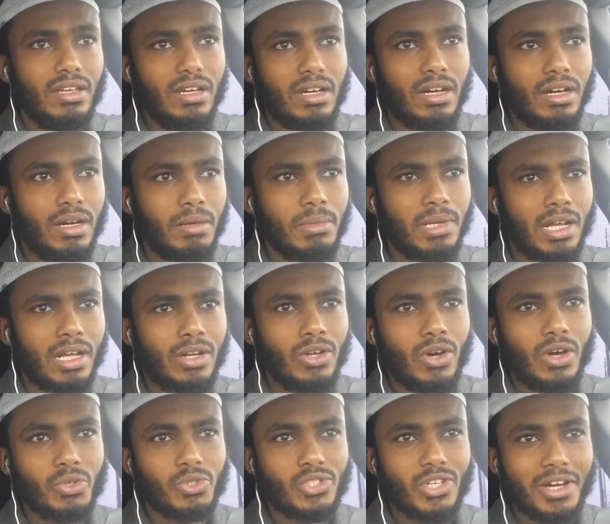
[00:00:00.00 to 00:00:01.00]
Um, and I
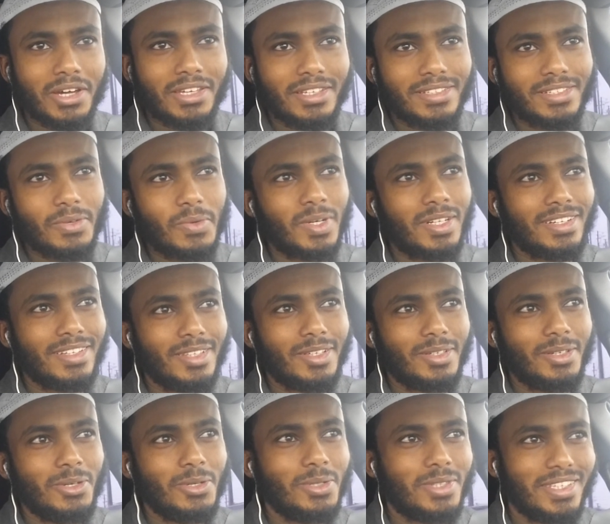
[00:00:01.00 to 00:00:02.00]
know I was talking to one of the
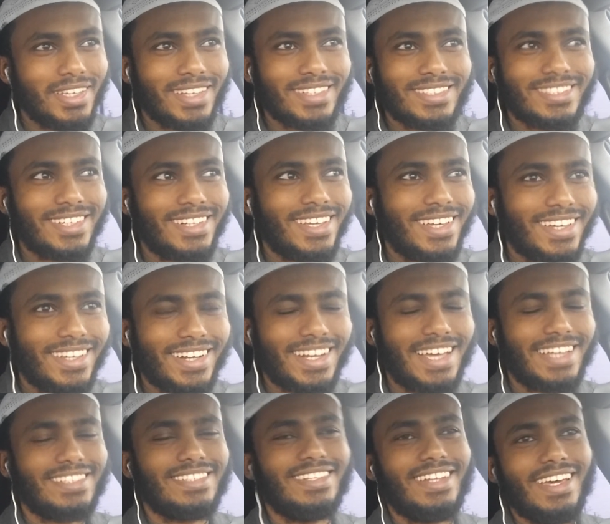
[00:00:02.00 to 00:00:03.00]
youth yesterday,
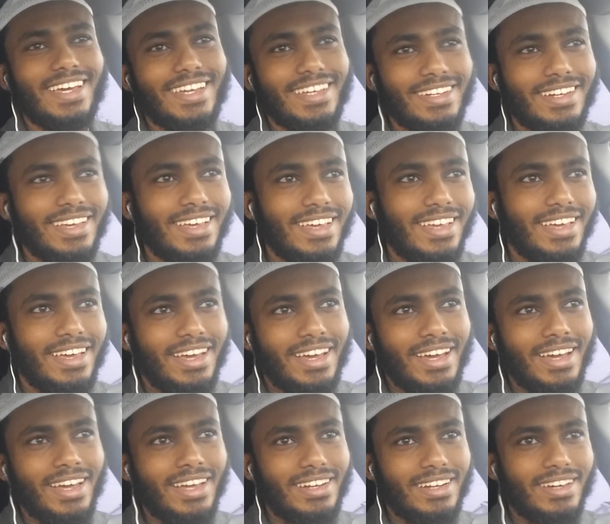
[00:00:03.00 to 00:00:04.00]
last night,
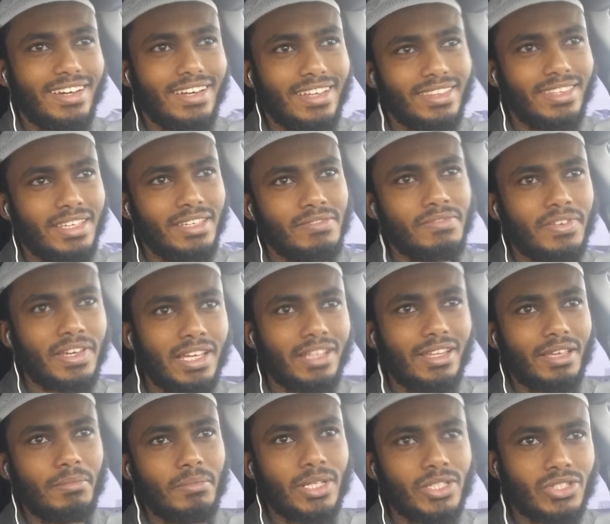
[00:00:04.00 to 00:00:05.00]
at uh, the
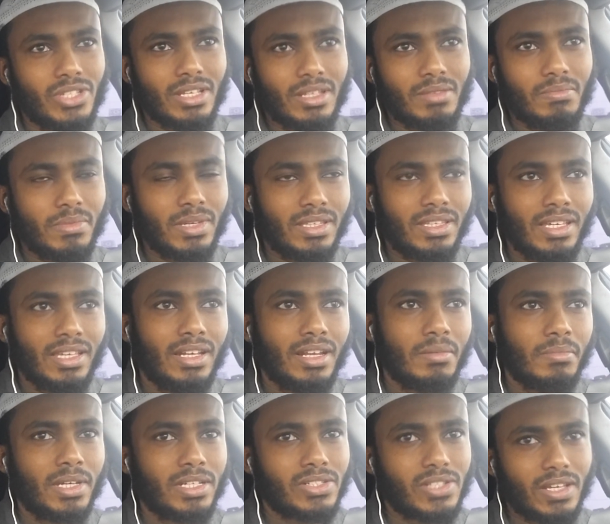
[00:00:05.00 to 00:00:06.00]
event at Masjid
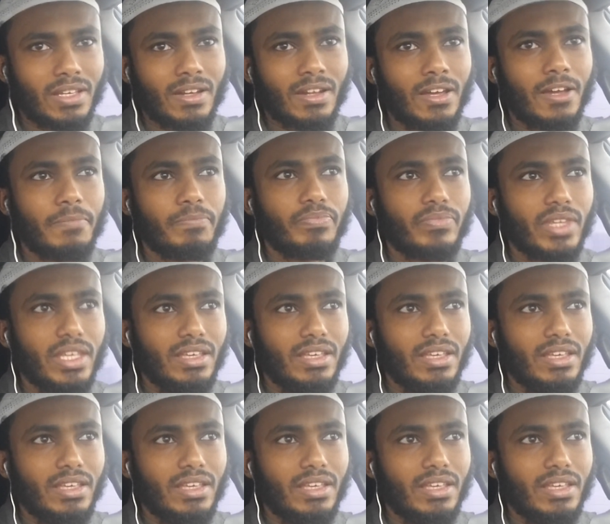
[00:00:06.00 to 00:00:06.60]
Medina, mashallah.